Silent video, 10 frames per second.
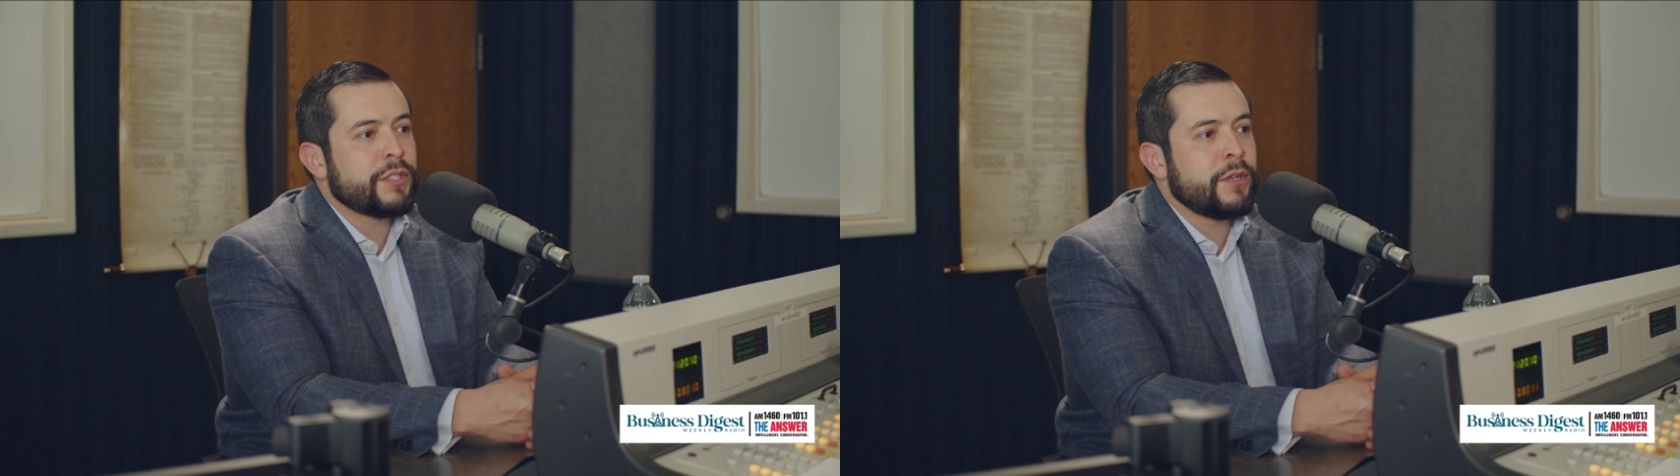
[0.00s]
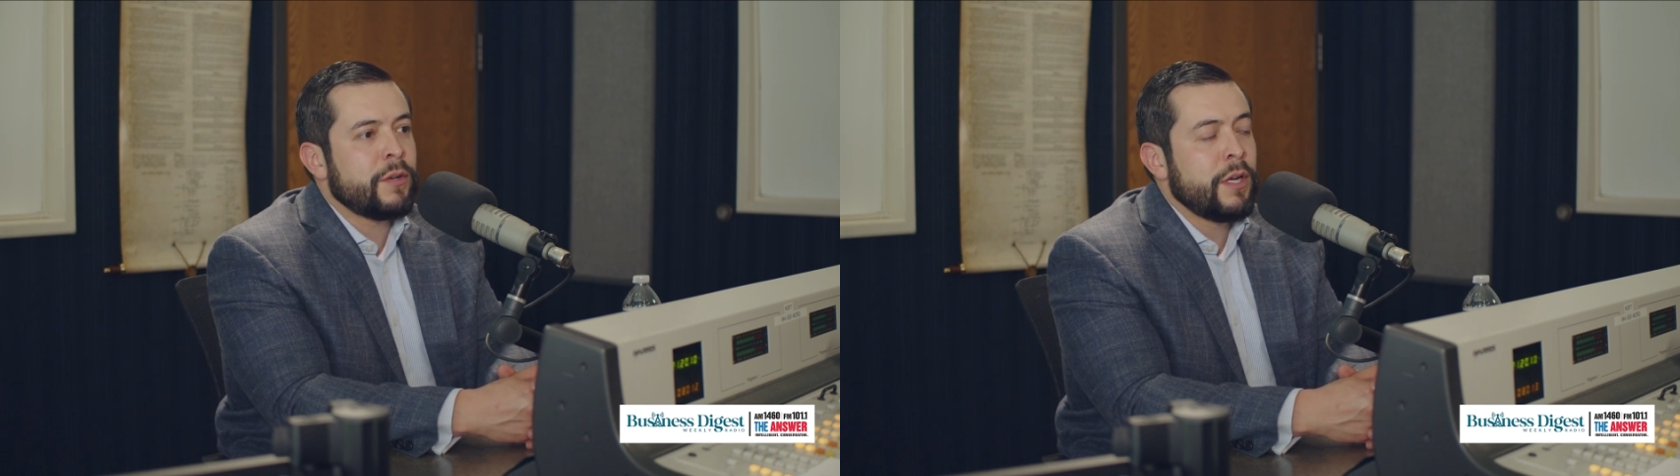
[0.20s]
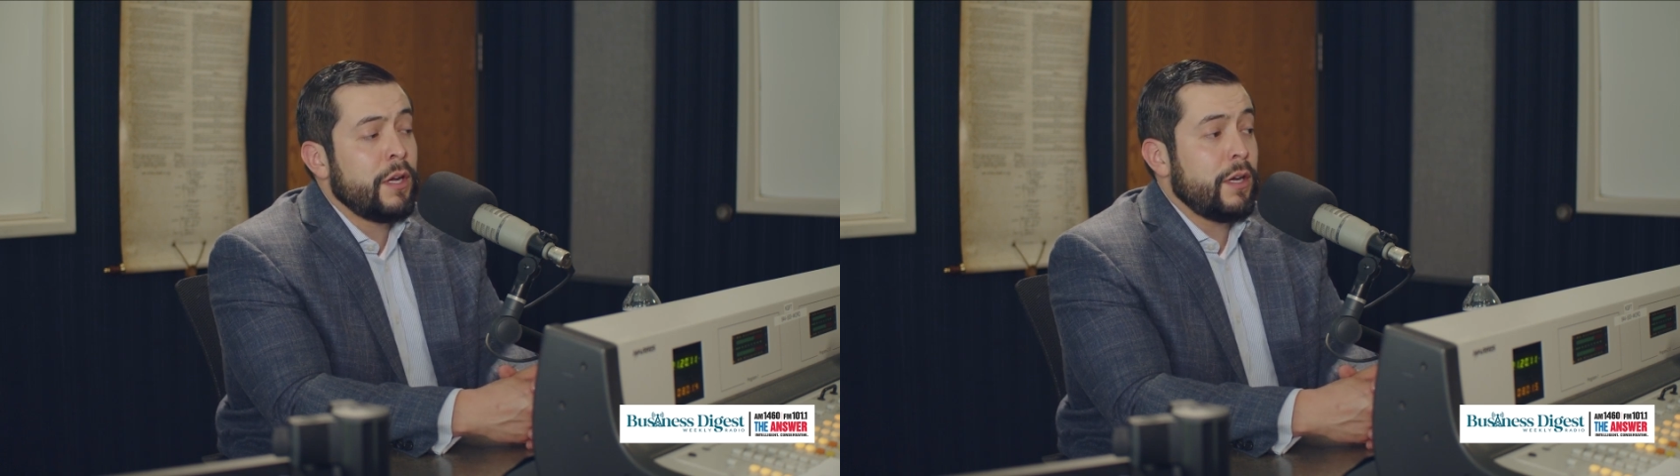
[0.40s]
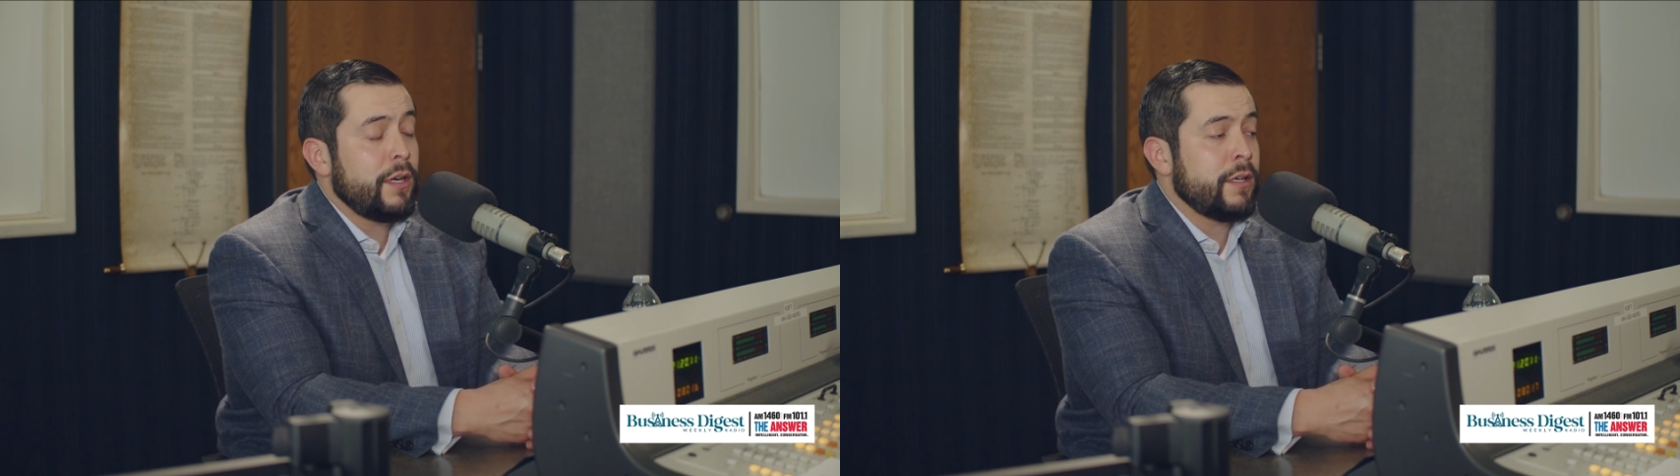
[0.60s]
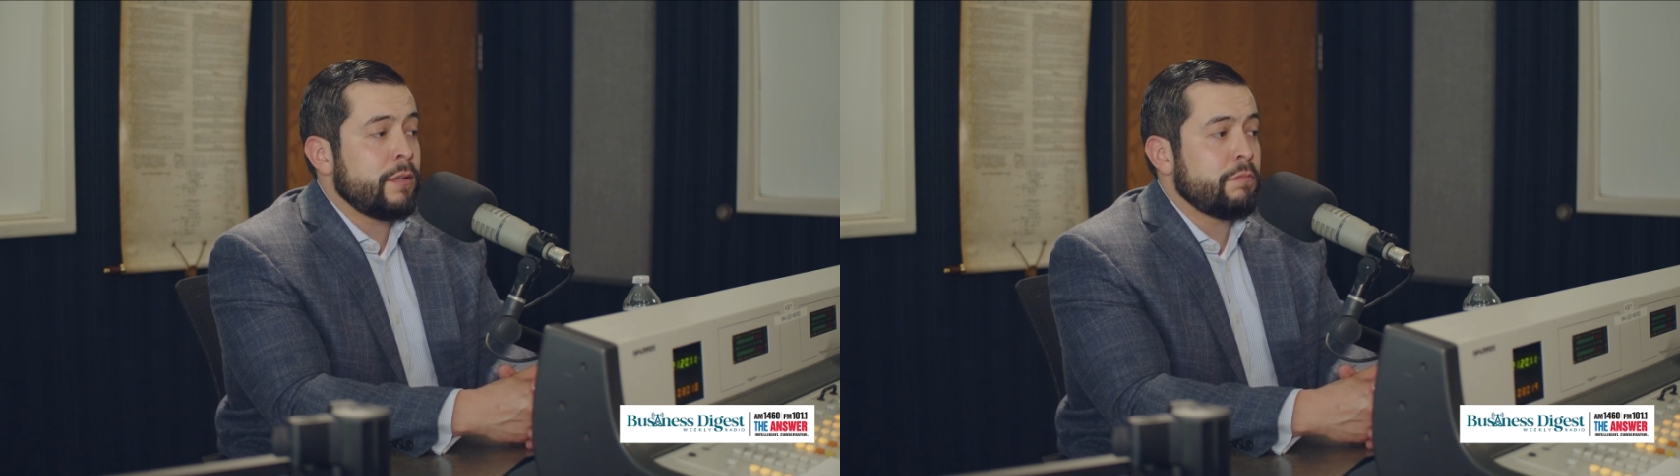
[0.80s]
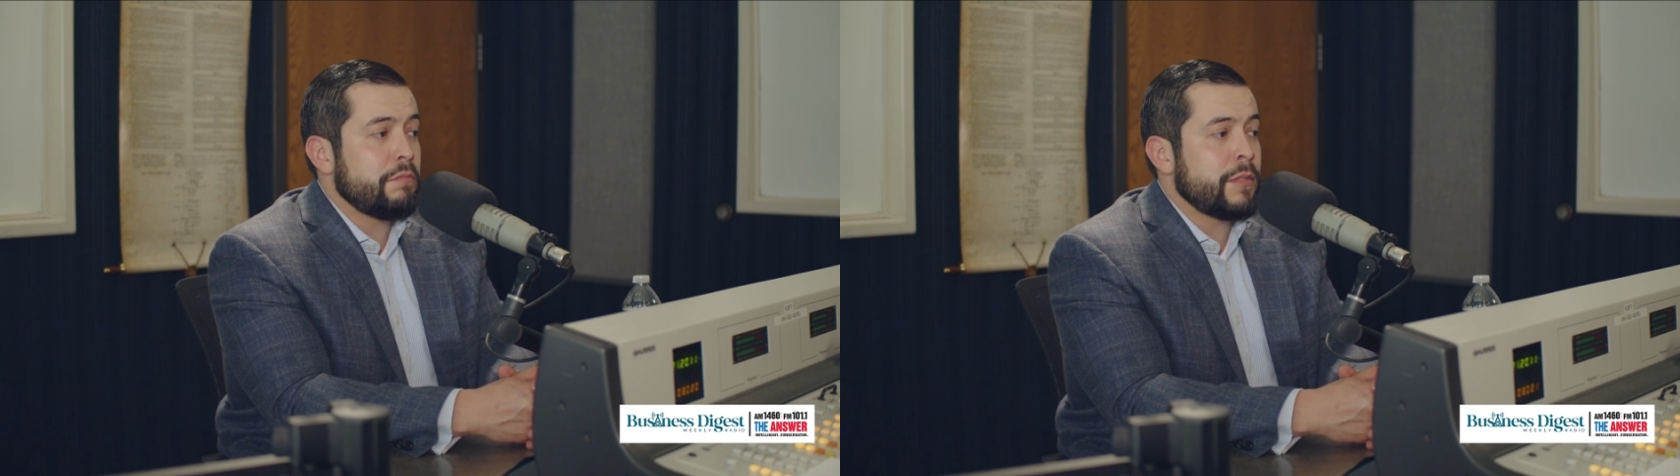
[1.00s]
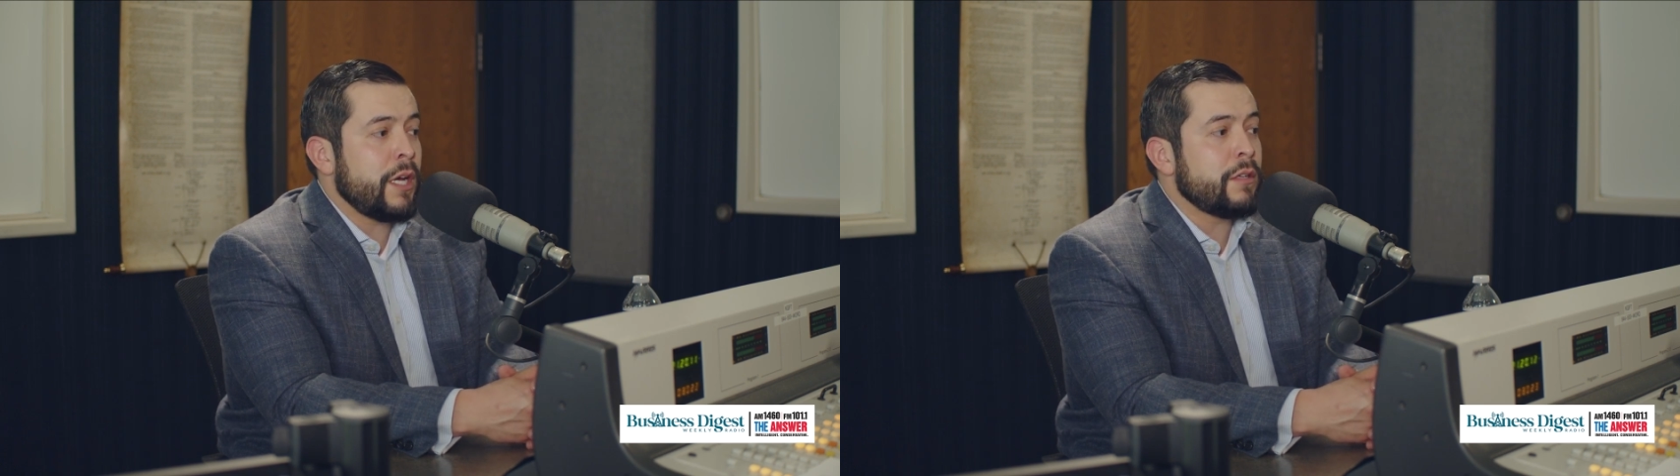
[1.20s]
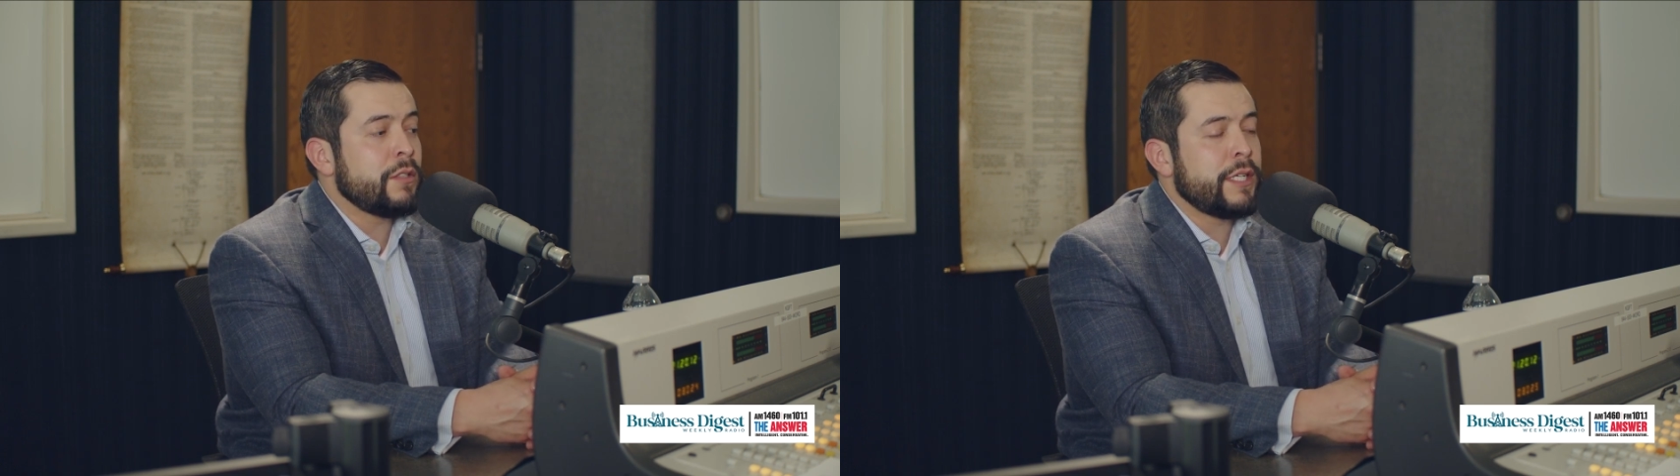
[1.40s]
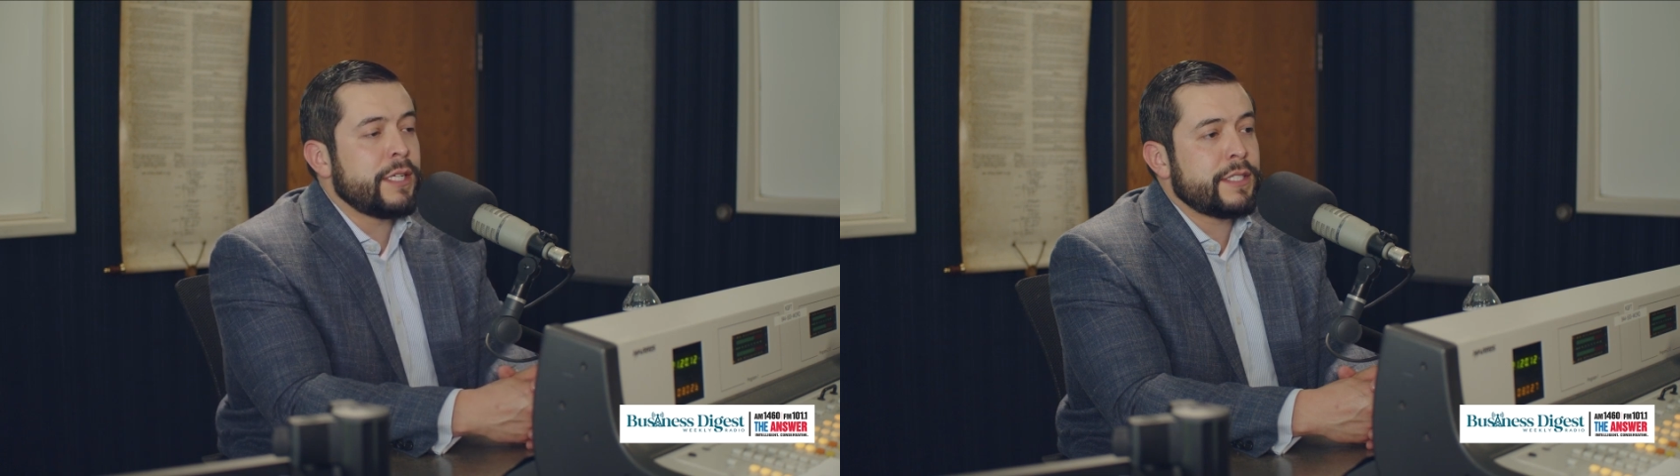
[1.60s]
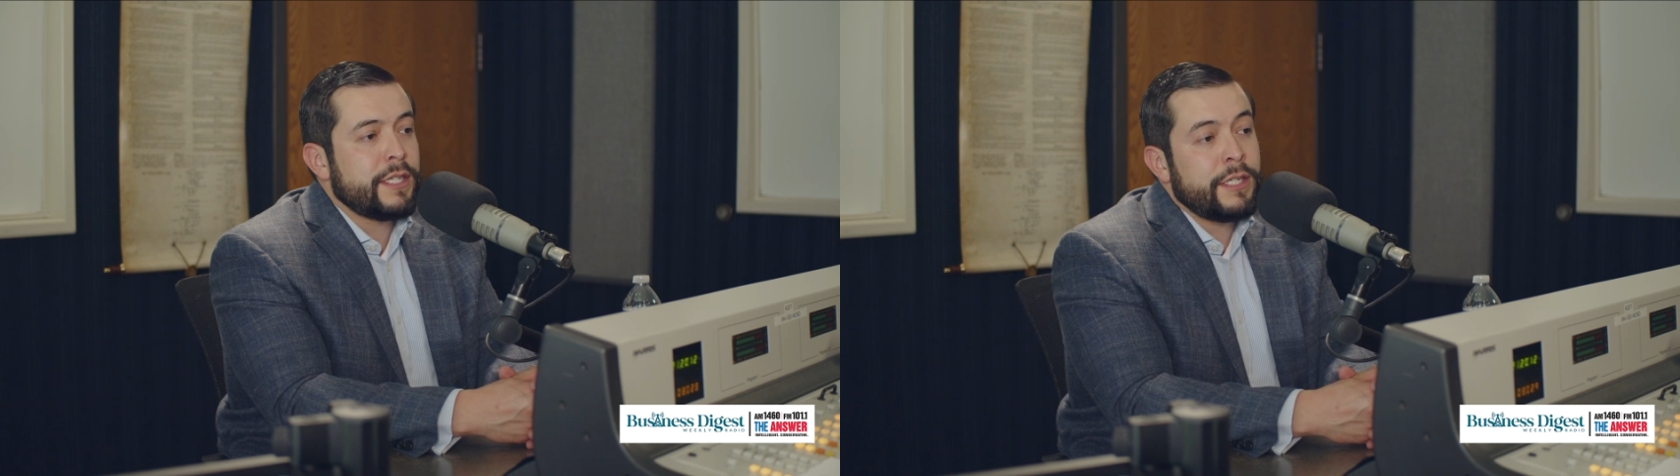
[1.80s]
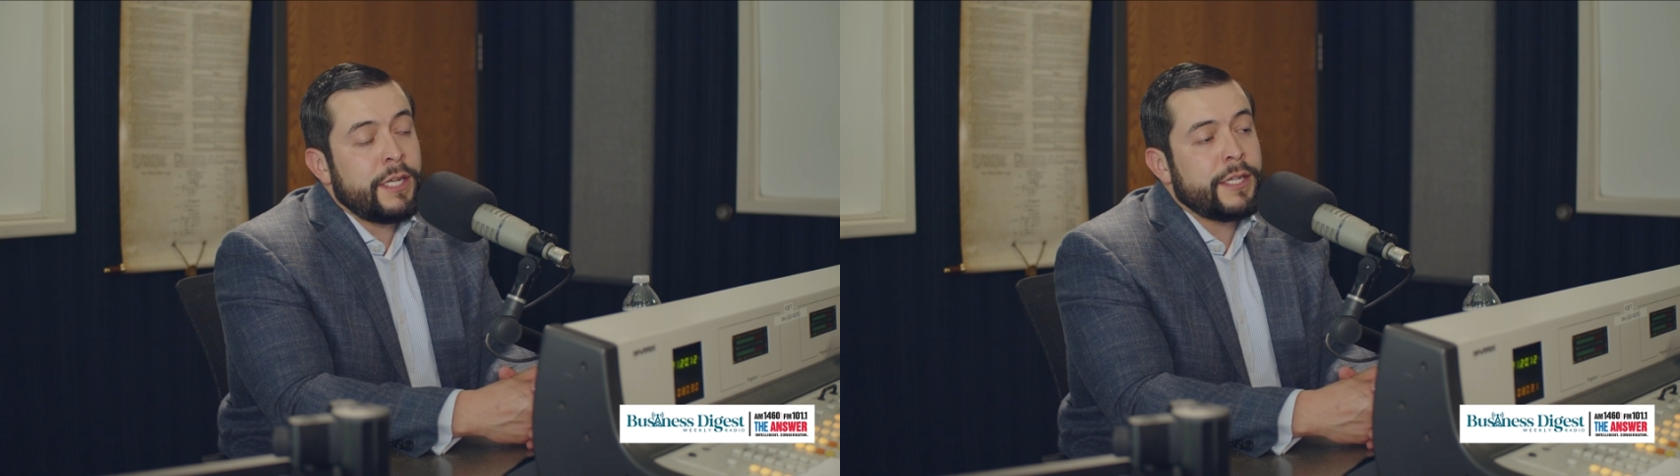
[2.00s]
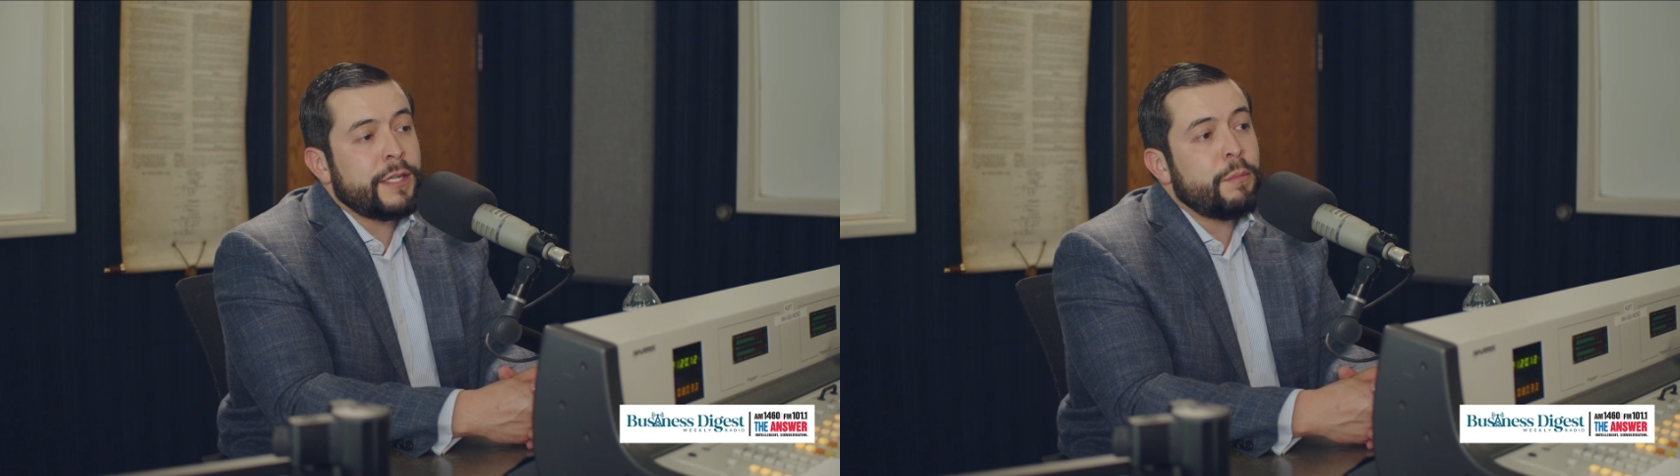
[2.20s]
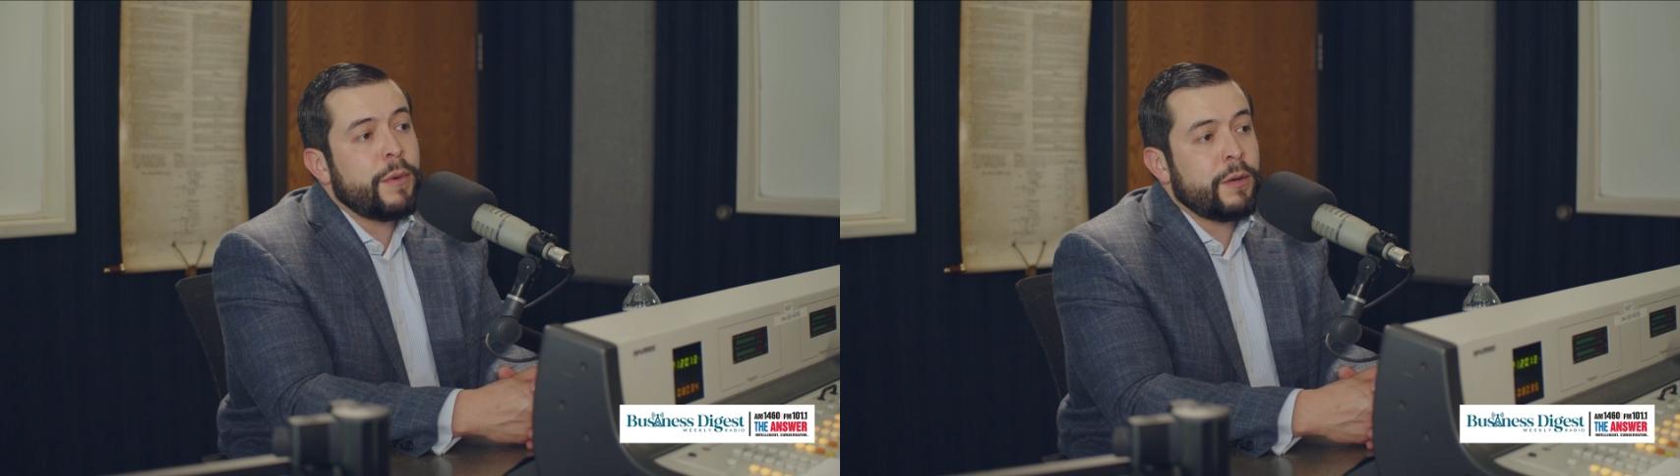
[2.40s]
So not only is it needed,